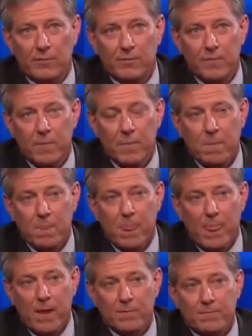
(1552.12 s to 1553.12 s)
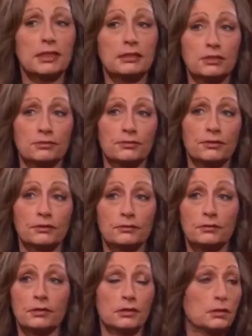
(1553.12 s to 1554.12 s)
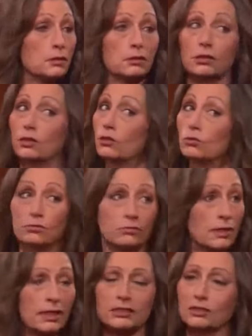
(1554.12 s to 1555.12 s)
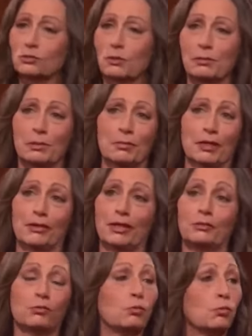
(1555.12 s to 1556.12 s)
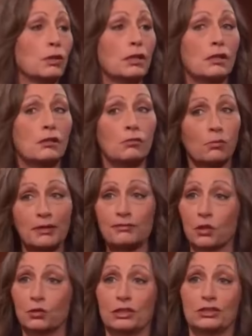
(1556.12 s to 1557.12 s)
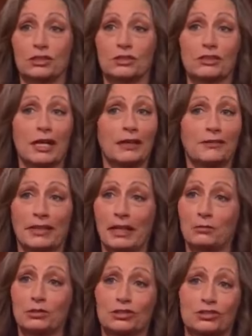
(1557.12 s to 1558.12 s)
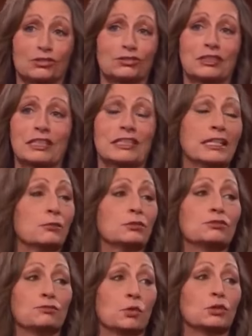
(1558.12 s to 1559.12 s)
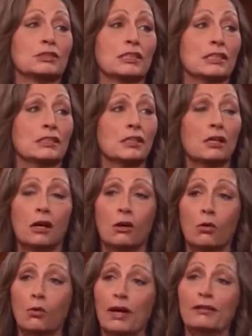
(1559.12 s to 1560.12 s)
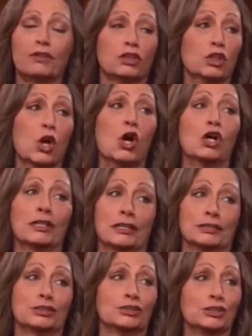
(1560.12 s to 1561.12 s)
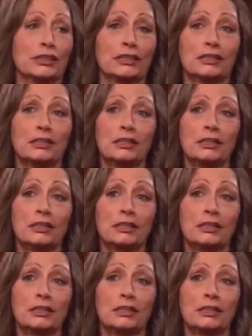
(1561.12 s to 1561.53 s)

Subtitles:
Have you cheated on him since y'all got married? No, not since we've been married. When we've known each other, I think I was 13, he was 14. We have a long history.